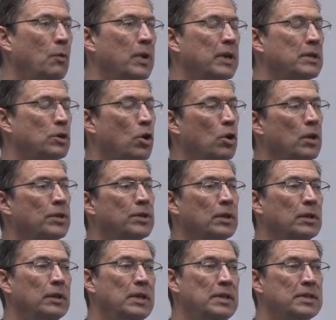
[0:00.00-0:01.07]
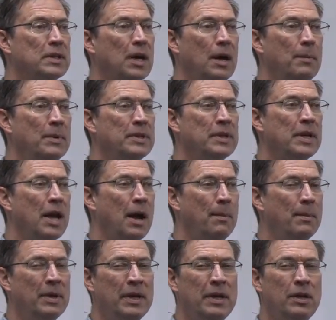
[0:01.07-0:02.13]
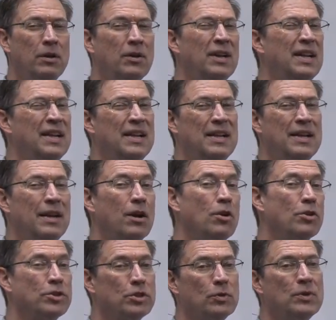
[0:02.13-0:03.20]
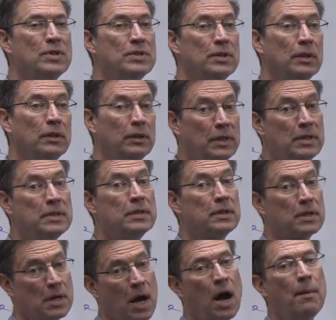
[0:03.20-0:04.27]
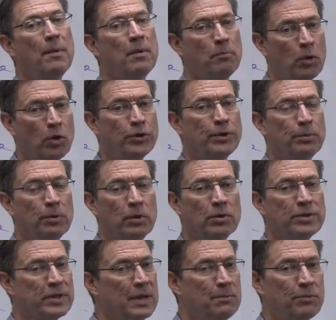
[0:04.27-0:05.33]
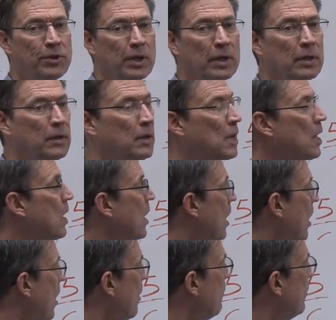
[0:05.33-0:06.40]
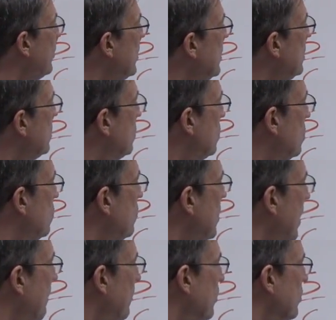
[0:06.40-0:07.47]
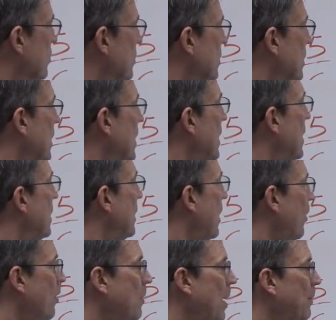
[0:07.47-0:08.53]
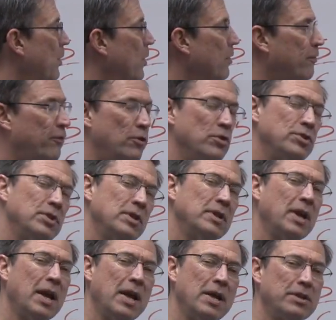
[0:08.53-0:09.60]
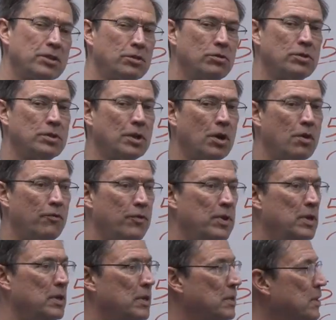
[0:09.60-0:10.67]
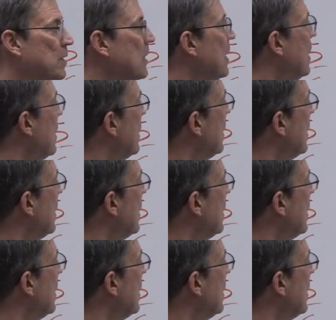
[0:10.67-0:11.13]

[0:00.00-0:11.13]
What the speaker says: we call it the least common denominator. It also is the least common multiple, same thing, of these two numbers. Now remember, the first thing to ask yourself is